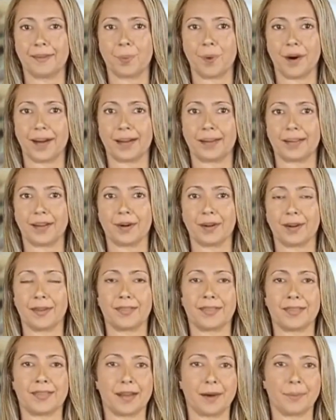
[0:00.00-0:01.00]
When a nerve
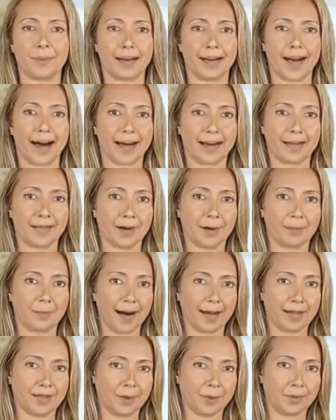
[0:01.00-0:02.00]
stimulates a
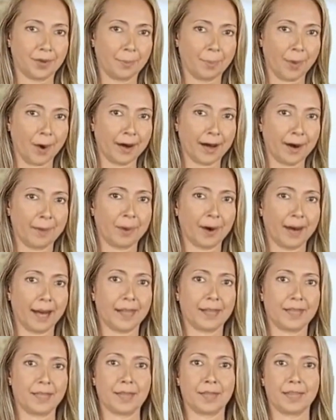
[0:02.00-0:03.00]
muscle, the body
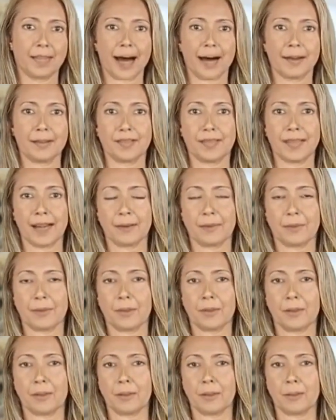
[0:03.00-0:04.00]
releases calcium.
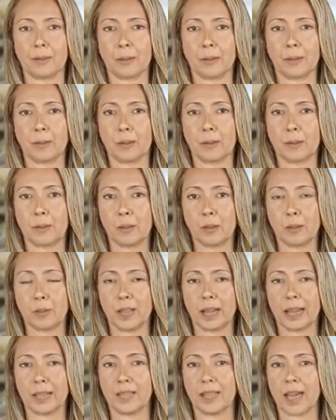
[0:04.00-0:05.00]

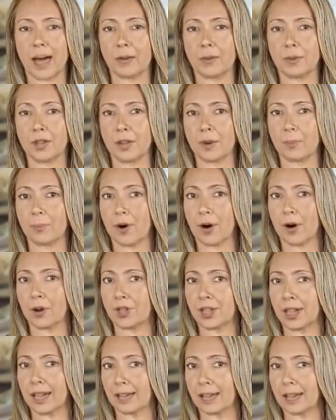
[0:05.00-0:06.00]
This helps the
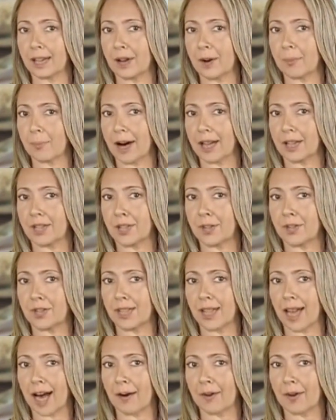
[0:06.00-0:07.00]
protein in the
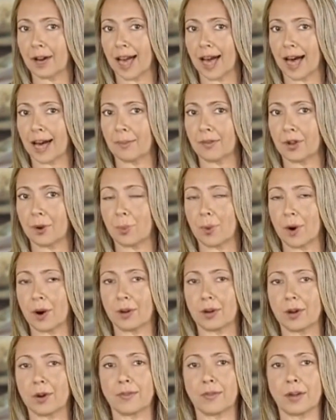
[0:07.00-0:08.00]
muscles carry out the
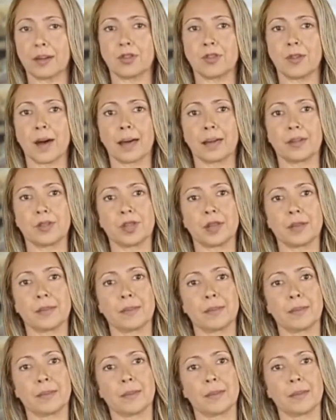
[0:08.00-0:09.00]
work of contraction.